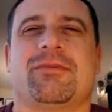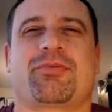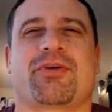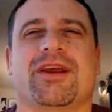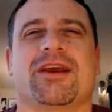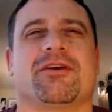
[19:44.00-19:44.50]
that
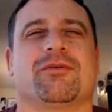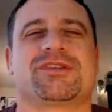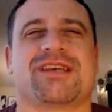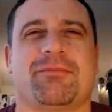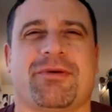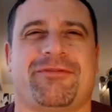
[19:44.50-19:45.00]
pre or was
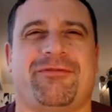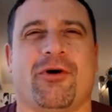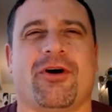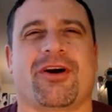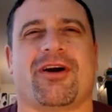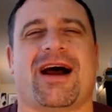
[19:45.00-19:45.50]
that
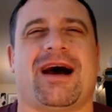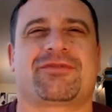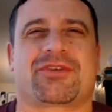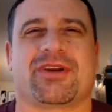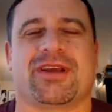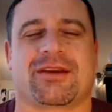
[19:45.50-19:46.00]
before or
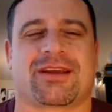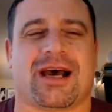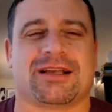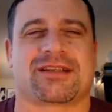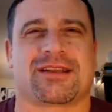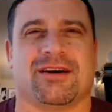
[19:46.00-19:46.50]
after he got
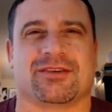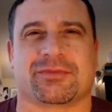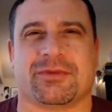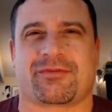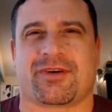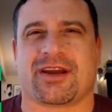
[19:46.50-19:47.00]
to the
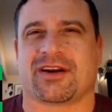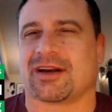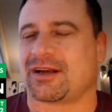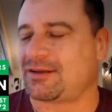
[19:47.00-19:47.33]
Ultimate Fighter?